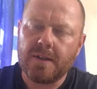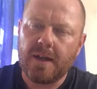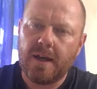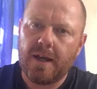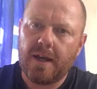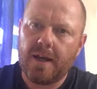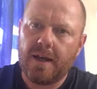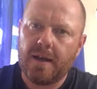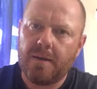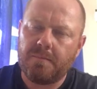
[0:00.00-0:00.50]

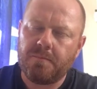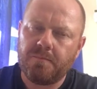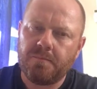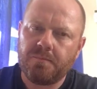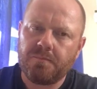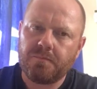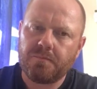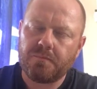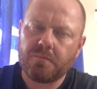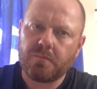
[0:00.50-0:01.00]

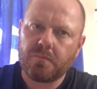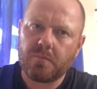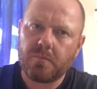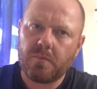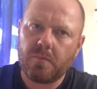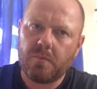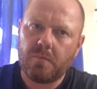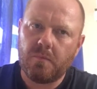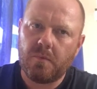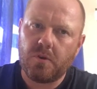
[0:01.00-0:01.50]

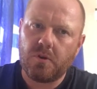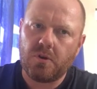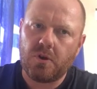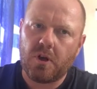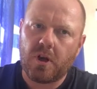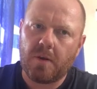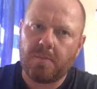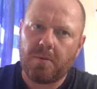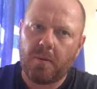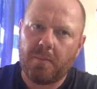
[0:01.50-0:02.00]
You
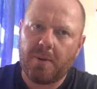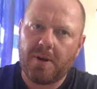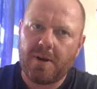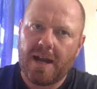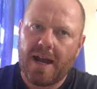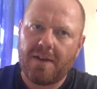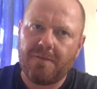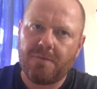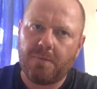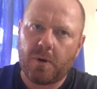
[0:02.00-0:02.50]
could probably
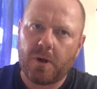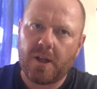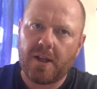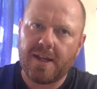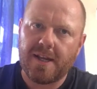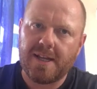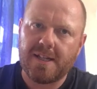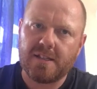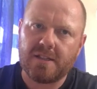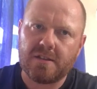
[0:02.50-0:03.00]
have one of
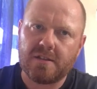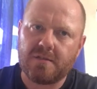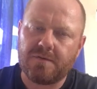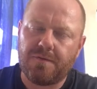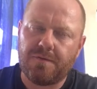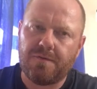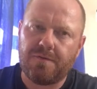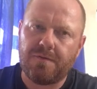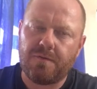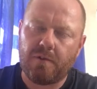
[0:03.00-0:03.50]
these
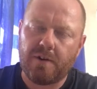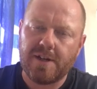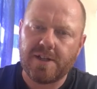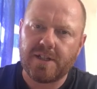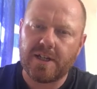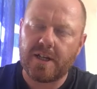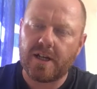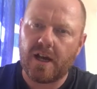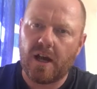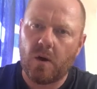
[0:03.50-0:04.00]

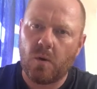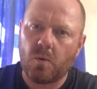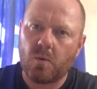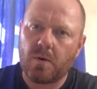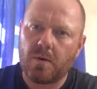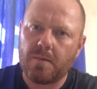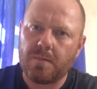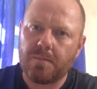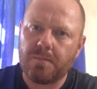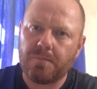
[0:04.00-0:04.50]
freezing cold,